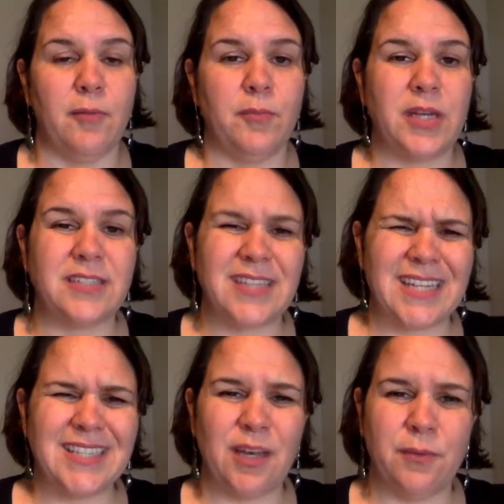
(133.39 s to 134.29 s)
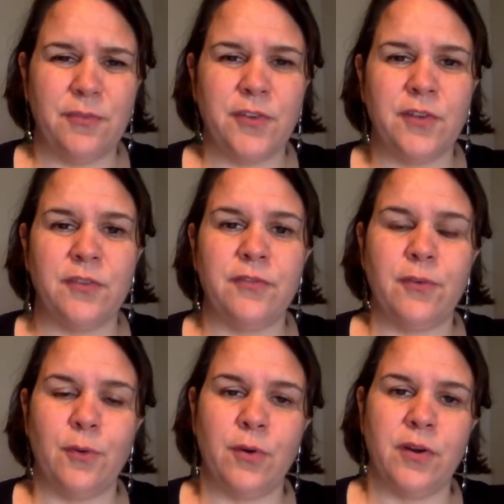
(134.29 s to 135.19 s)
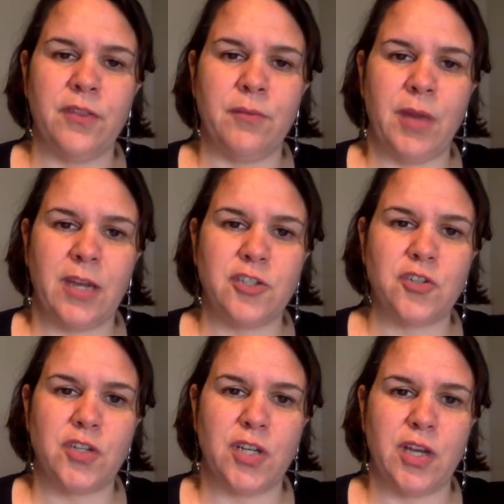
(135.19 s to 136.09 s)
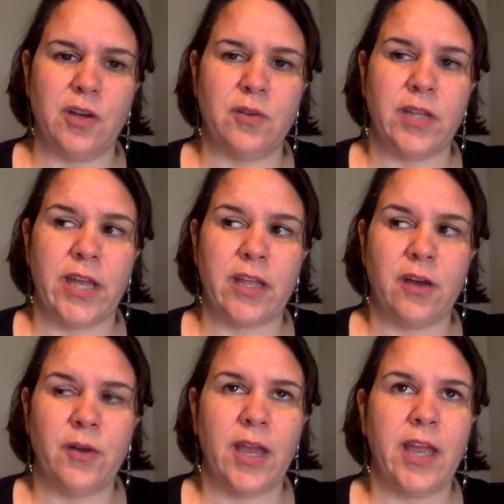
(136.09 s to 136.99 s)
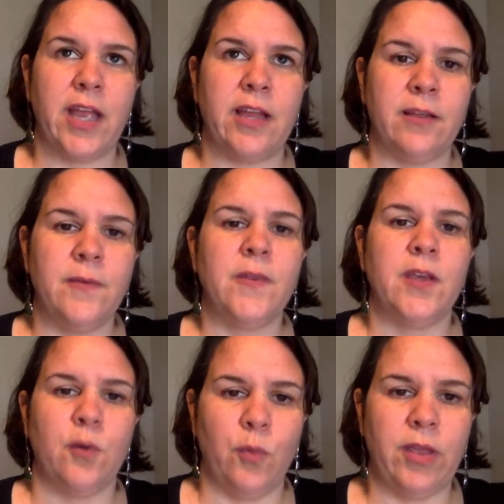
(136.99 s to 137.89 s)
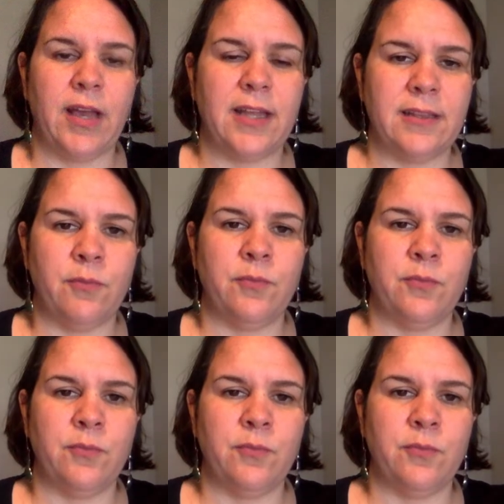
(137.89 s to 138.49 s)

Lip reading: Because that's helpful for the manager to know, like, okay, we got,